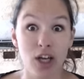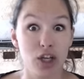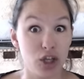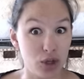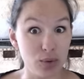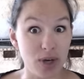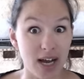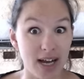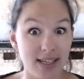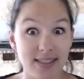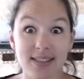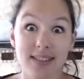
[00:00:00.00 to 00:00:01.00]
you
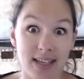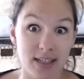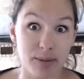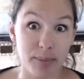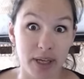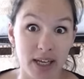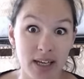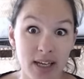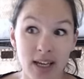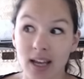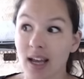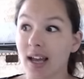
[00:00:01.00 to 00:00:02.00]
guys sent me,
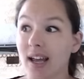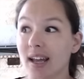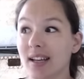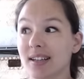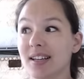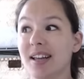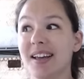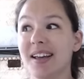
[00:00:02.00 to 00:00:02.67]
and